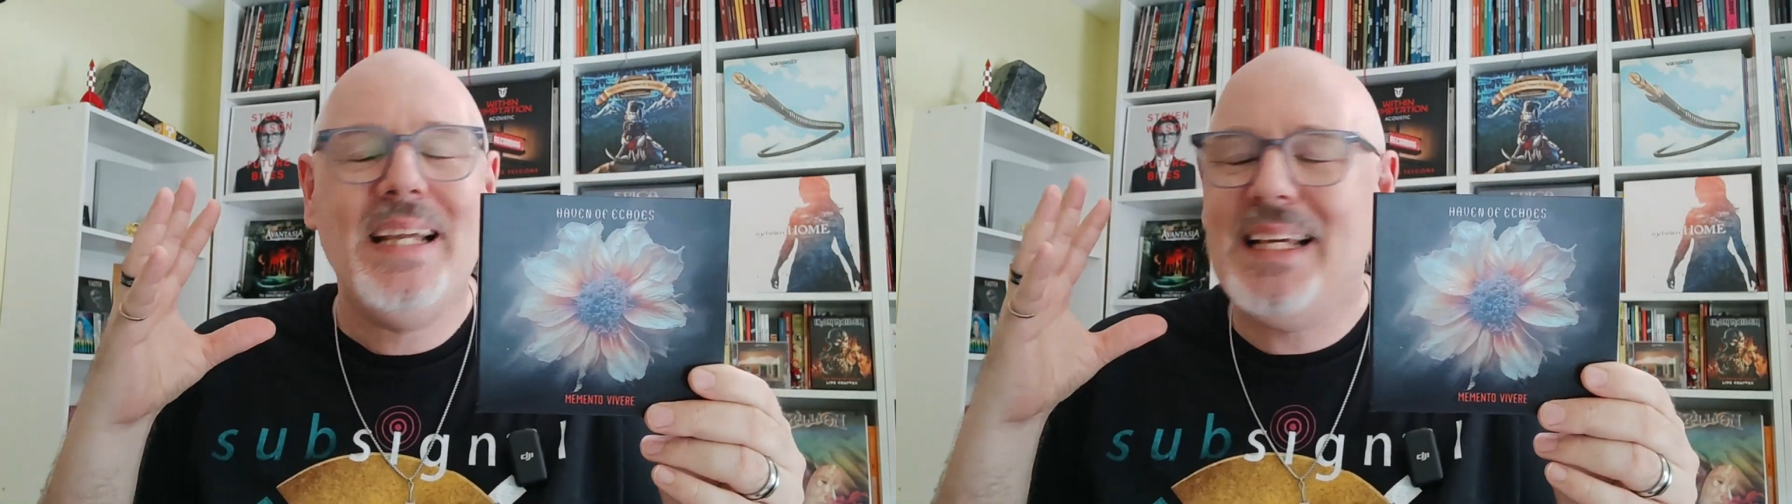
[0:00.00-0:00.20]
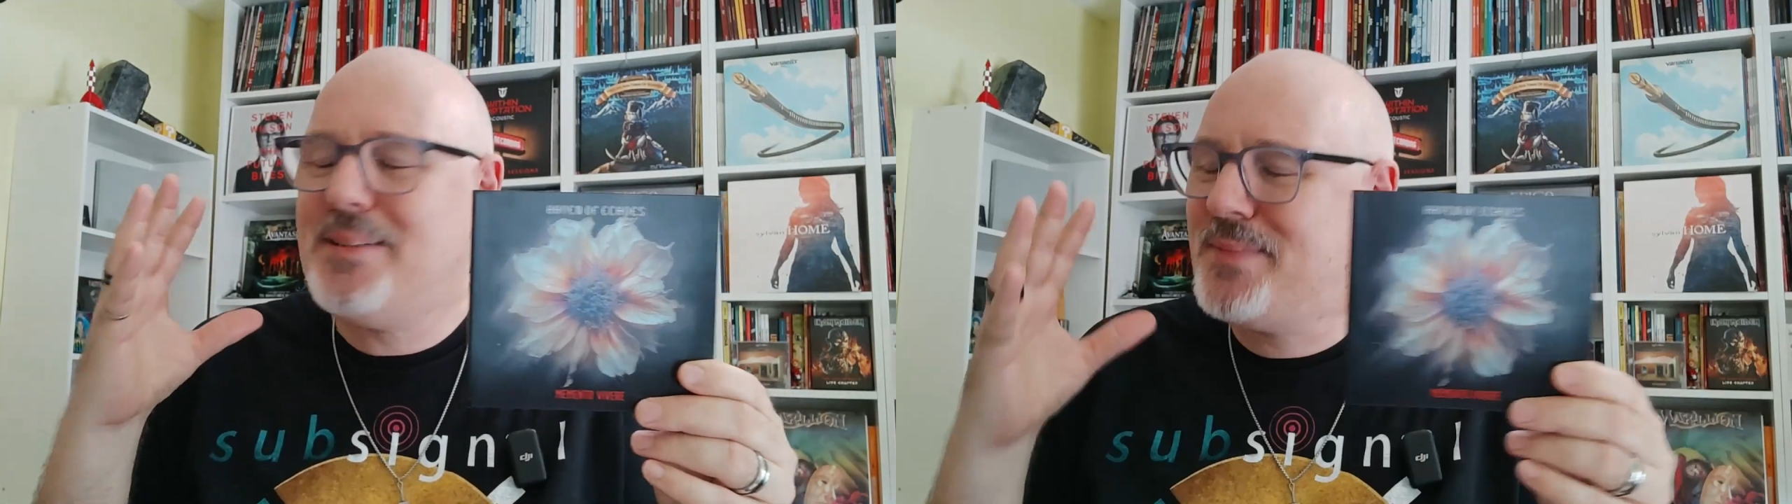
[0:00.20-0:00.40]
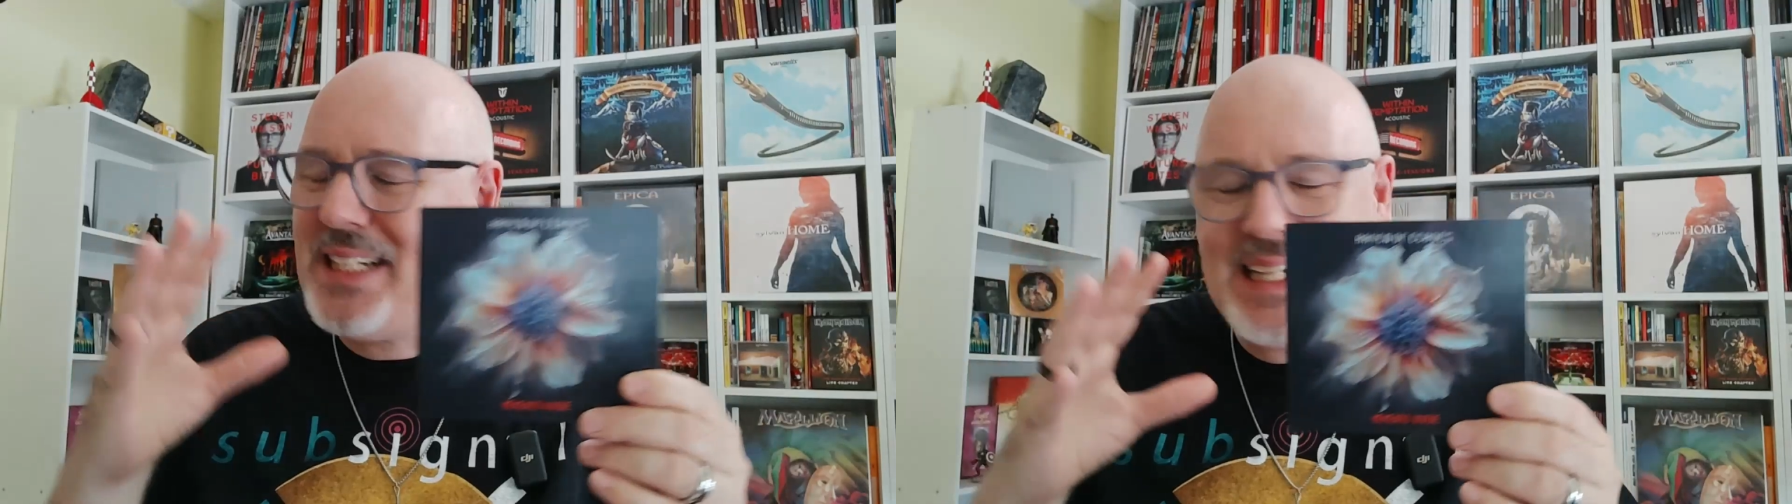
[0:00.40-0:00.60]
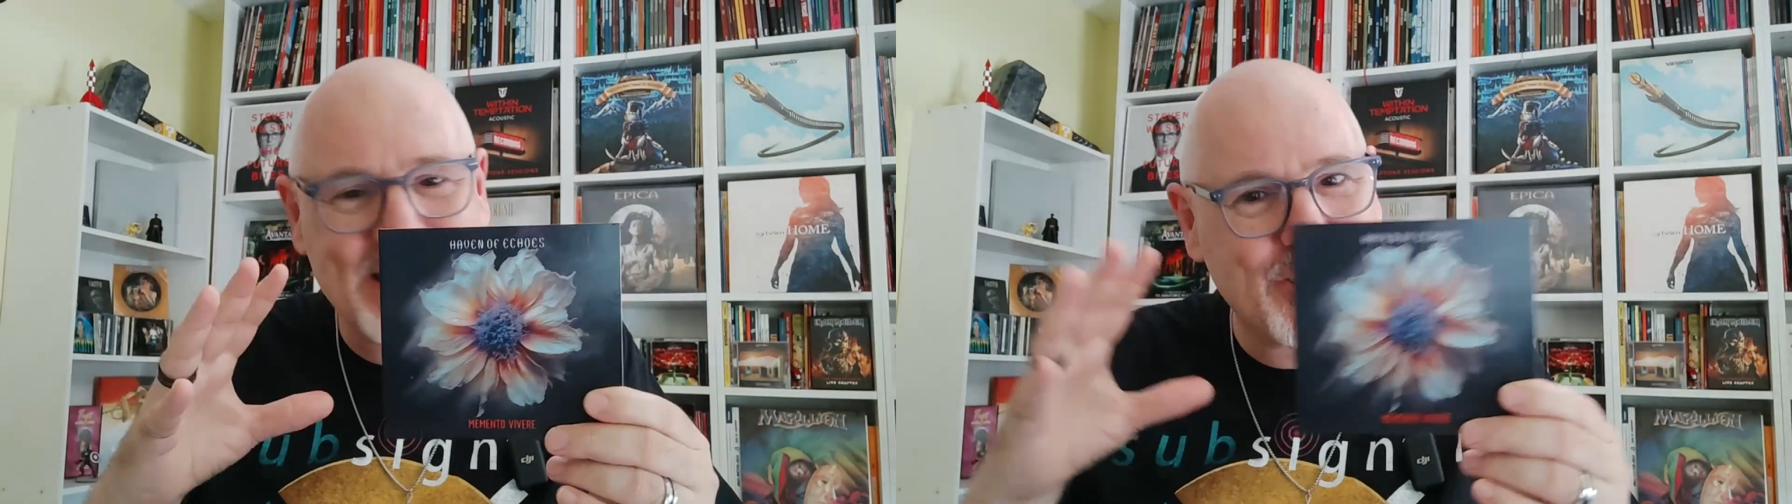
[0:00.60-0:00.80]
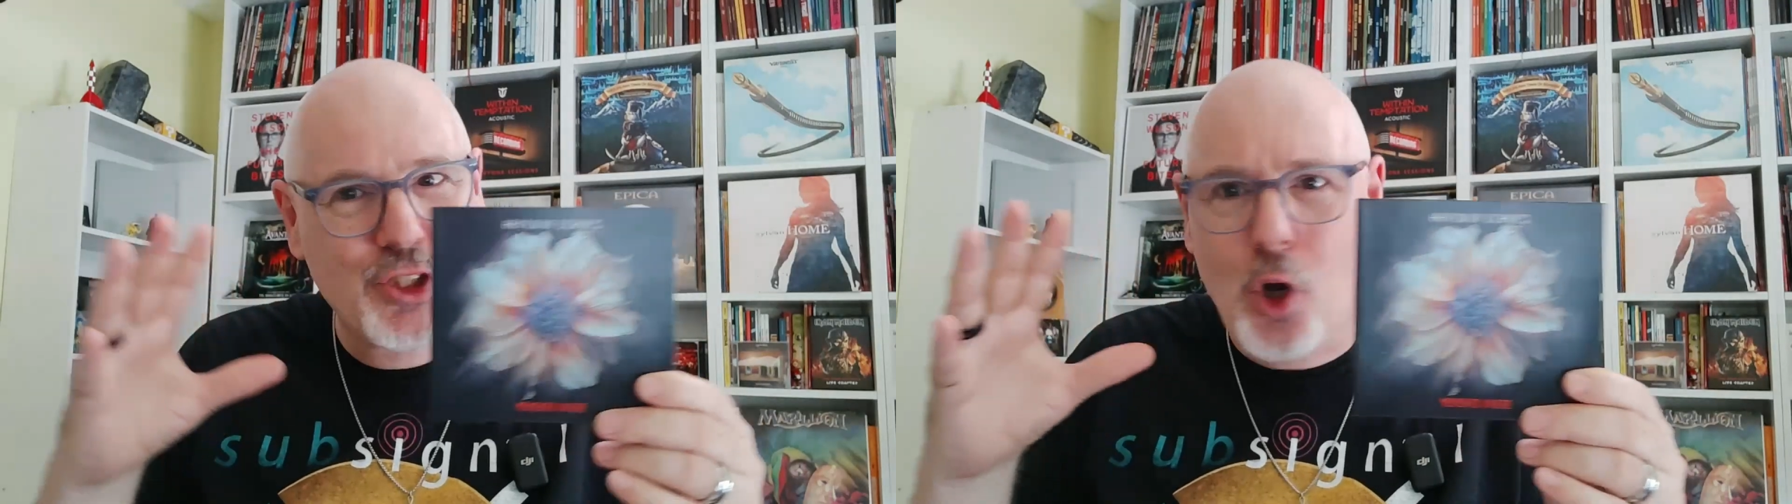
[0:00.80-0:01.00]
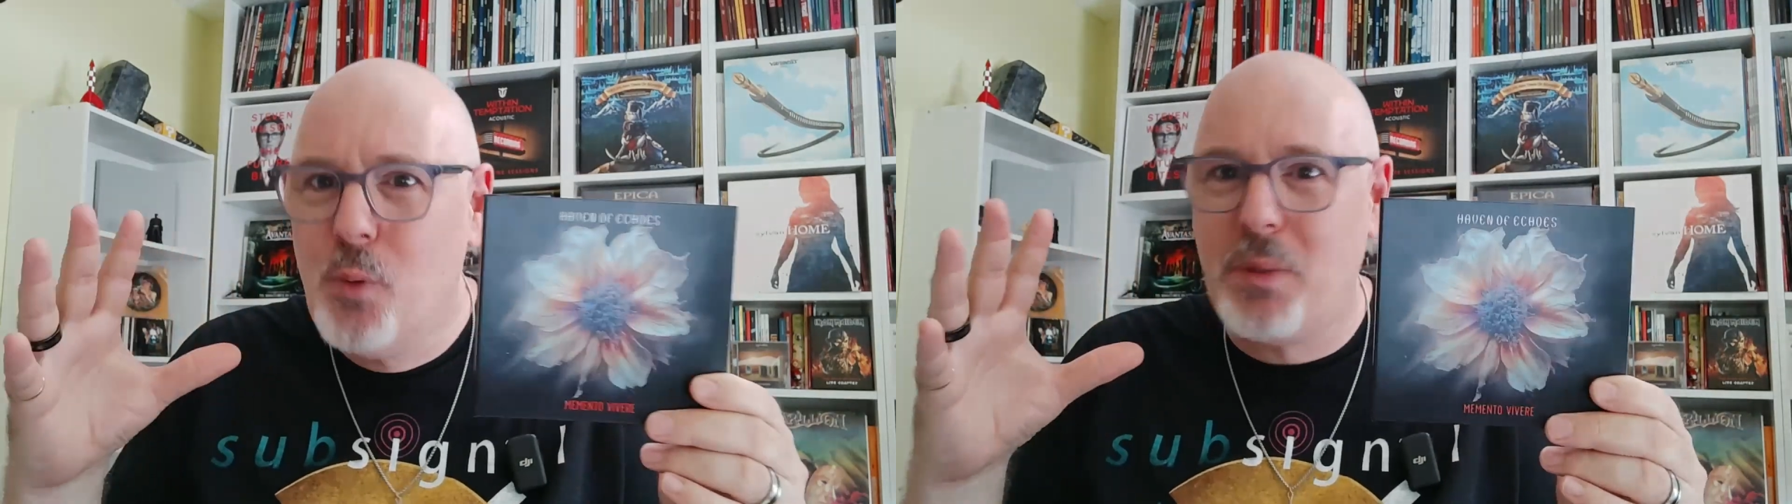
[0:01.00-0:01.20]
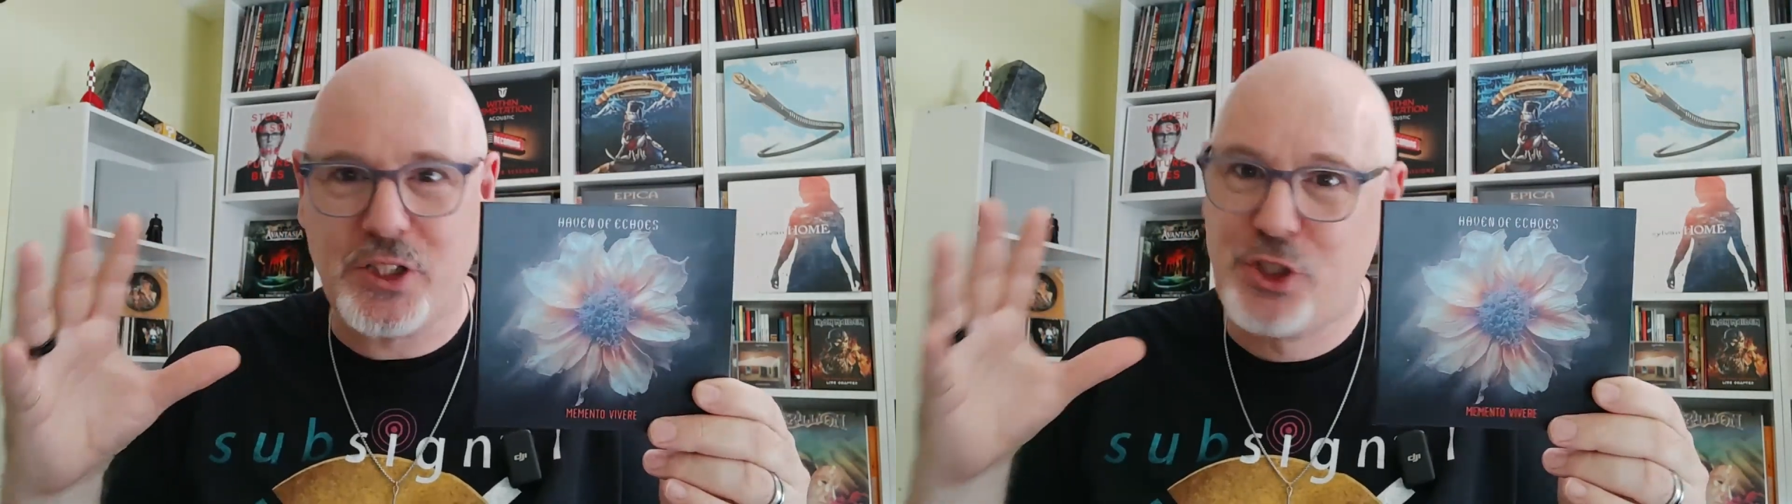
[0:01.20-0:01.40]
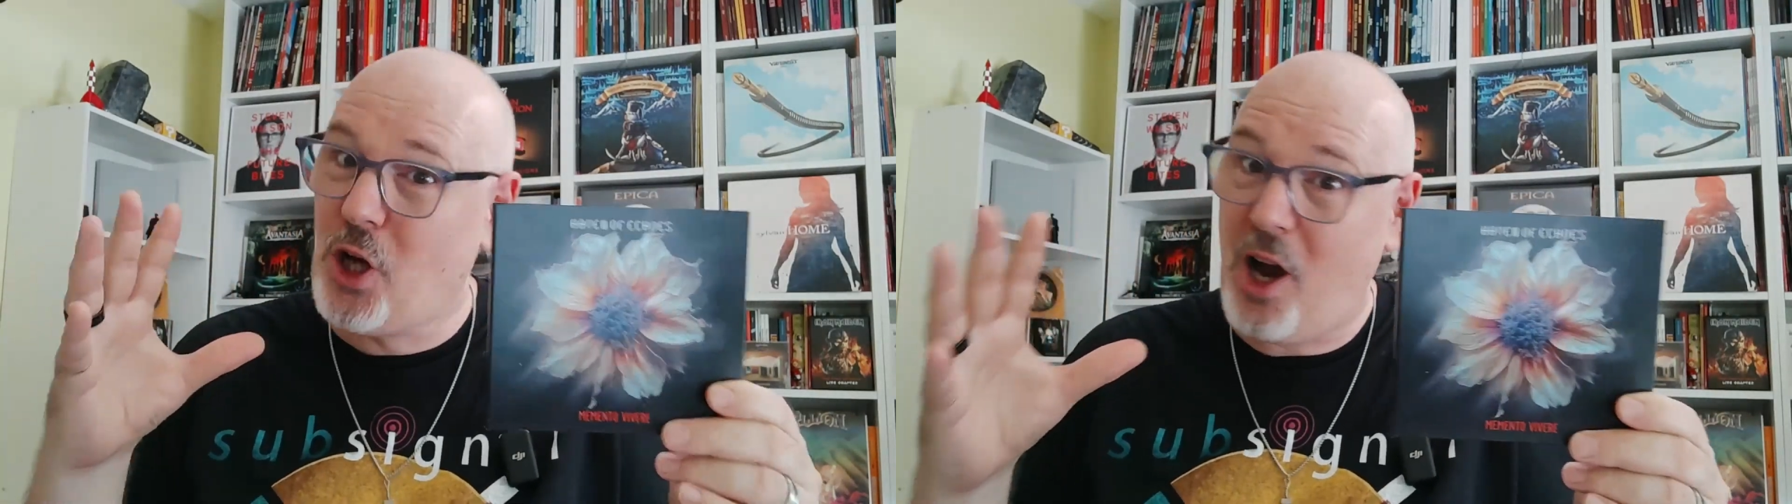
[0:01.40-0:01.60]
It has so much to